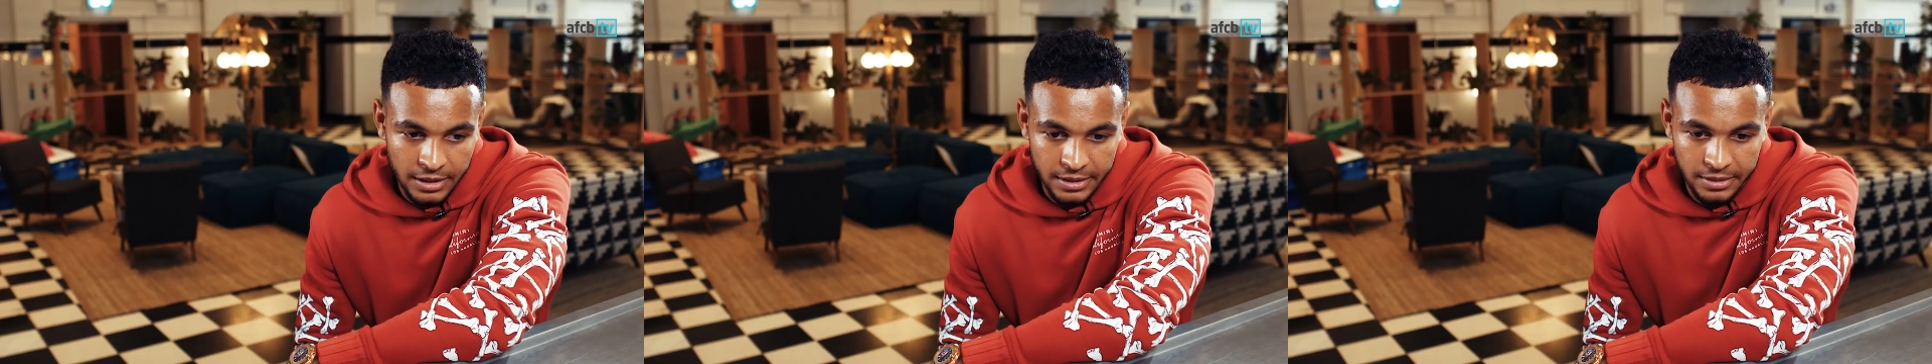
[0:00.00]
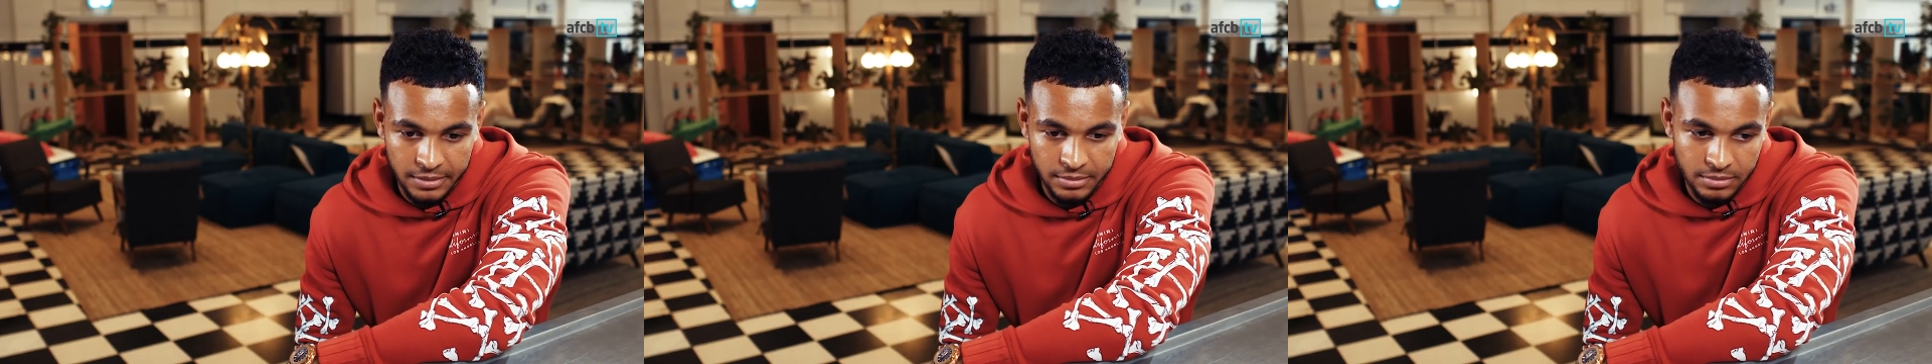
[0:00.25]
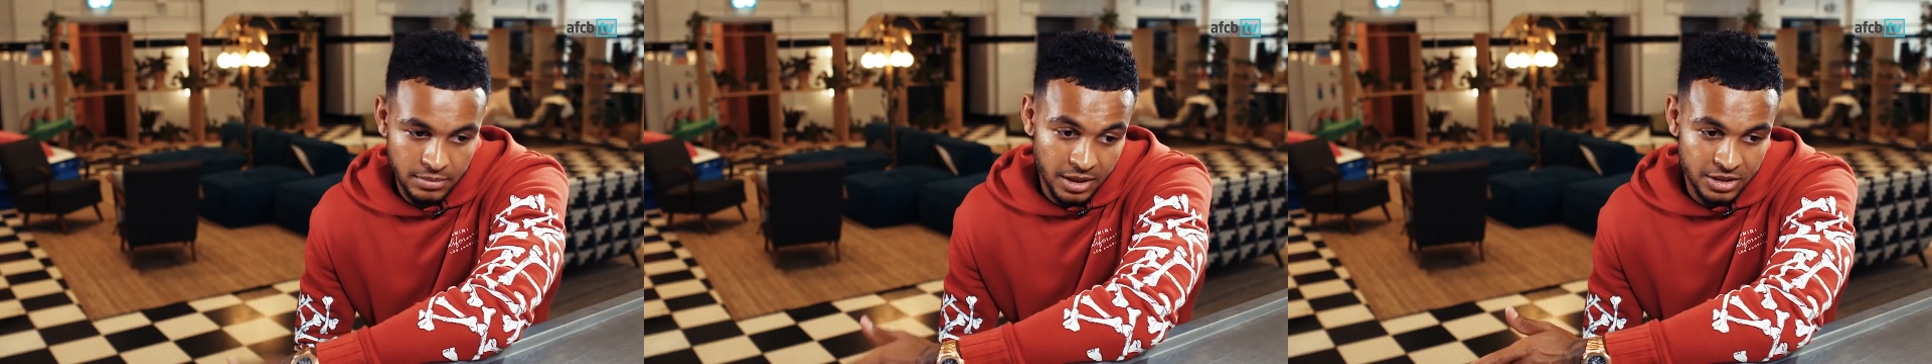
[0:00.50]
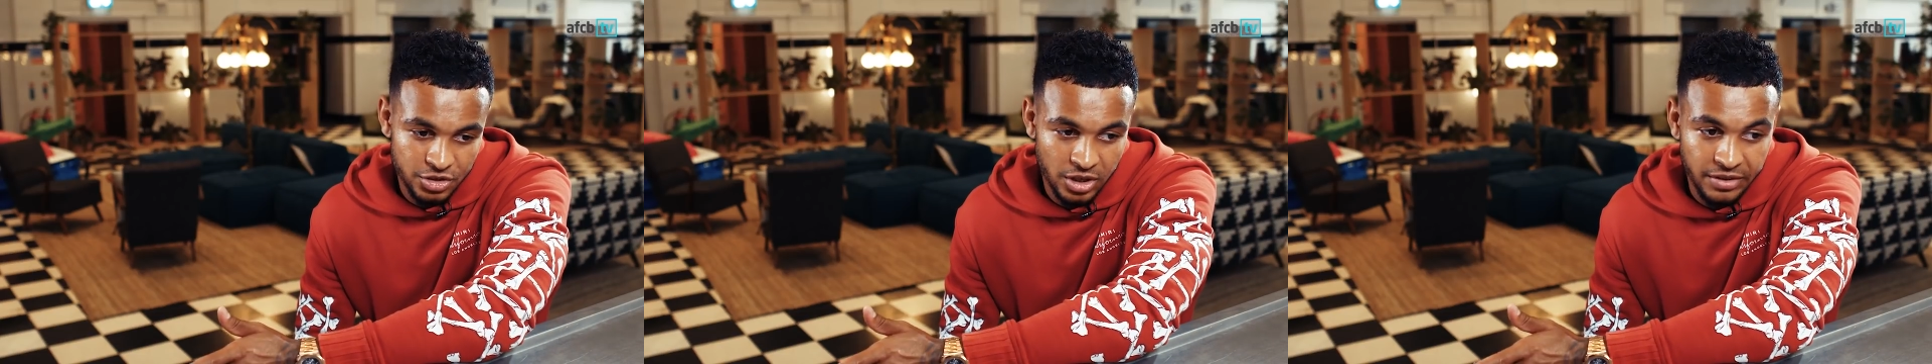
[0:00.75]
um,
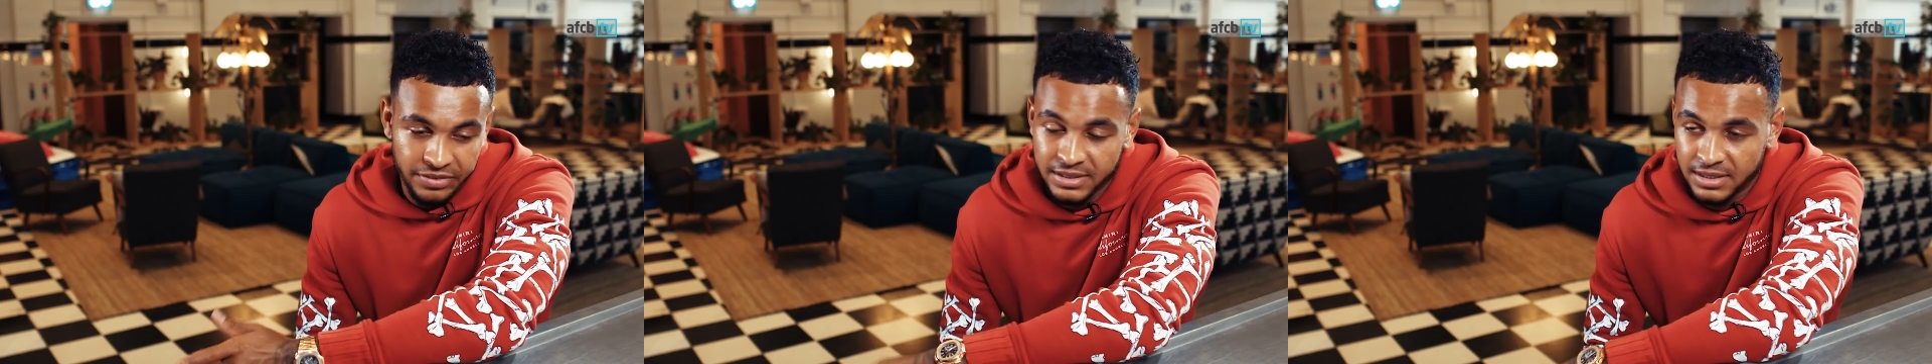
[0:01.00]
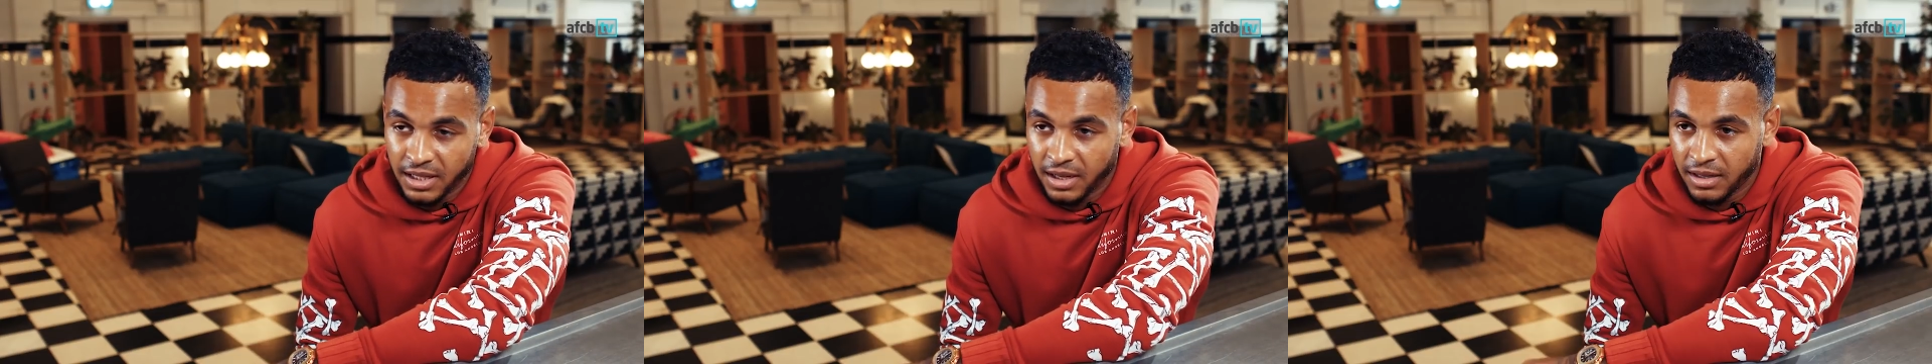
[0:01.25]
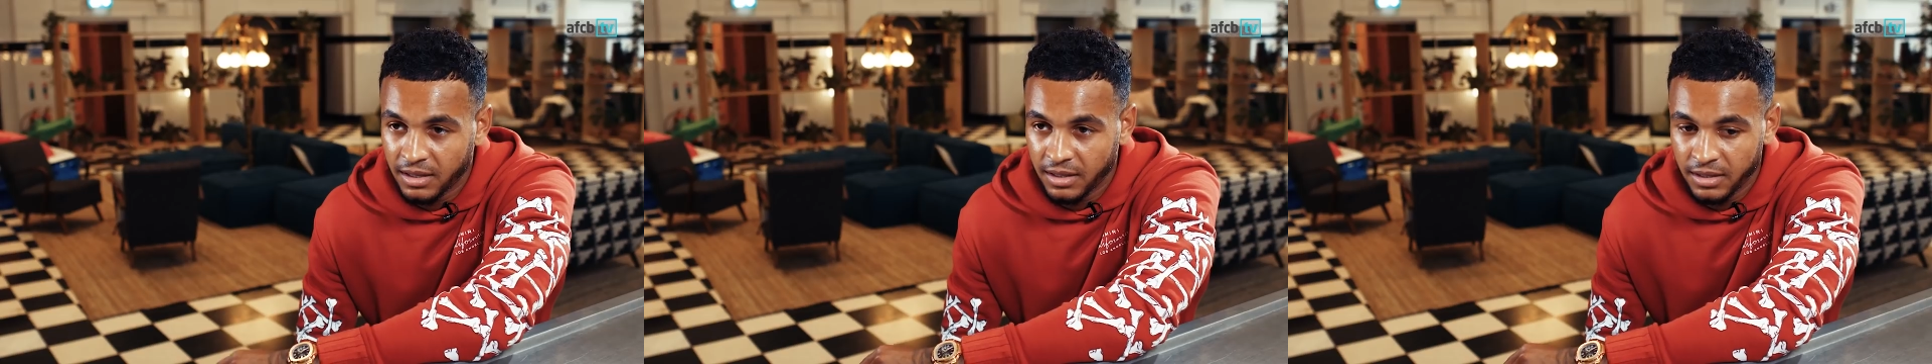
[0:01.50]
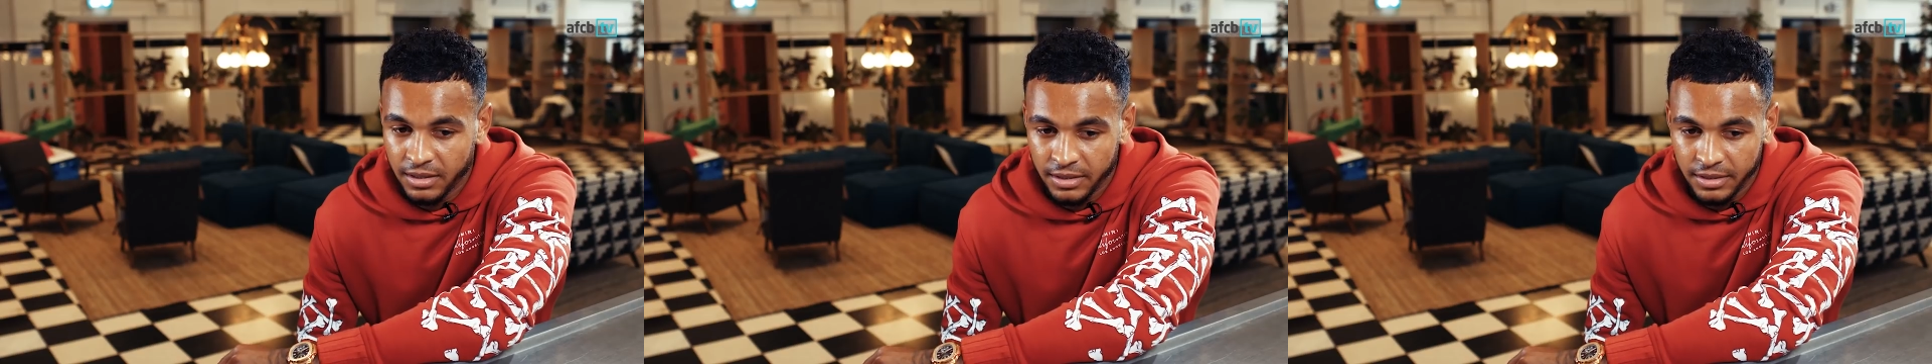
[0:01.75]
my strength is that.
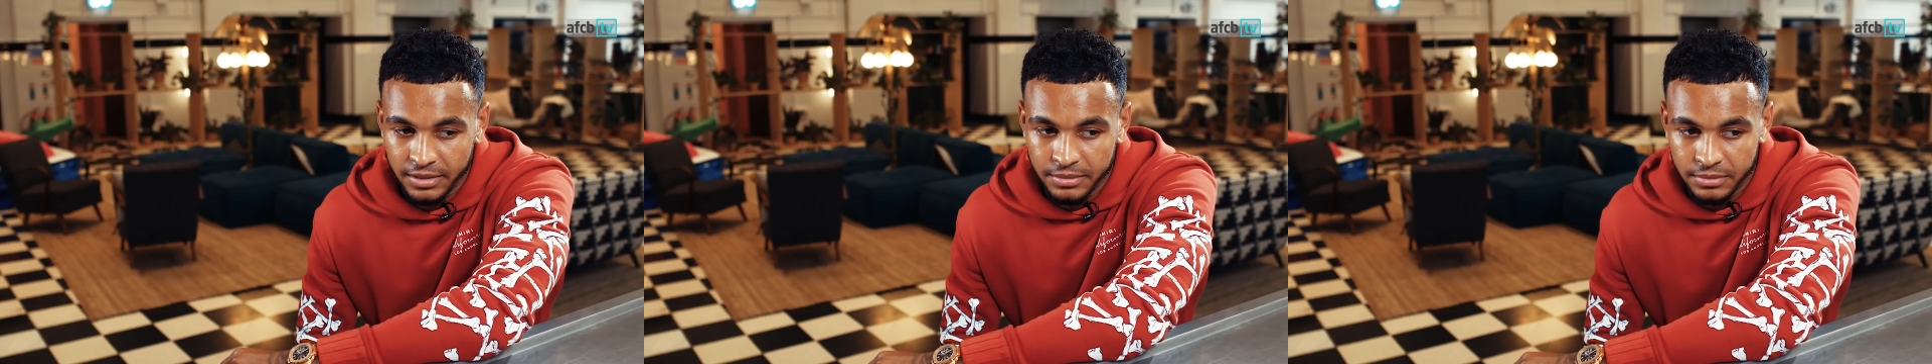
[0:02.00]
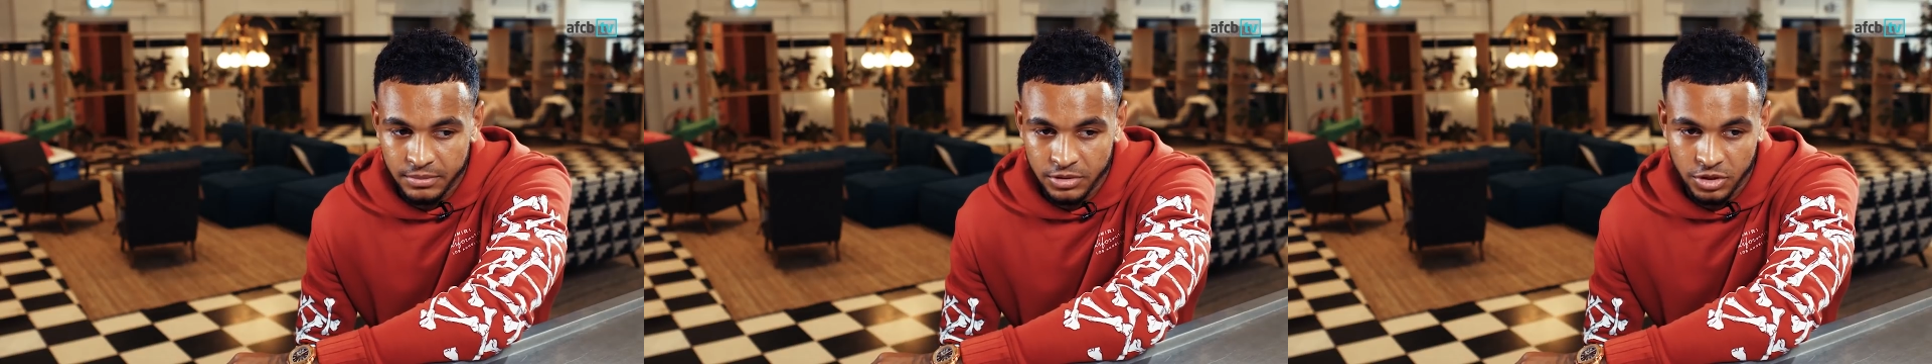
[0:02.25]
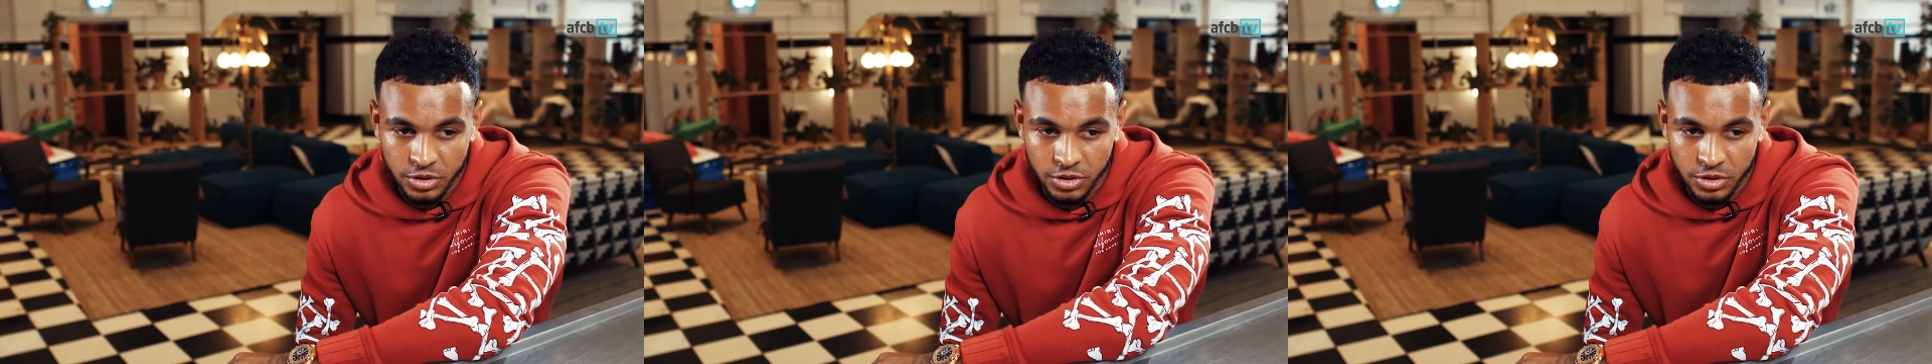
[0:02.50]
Yeah. Uh,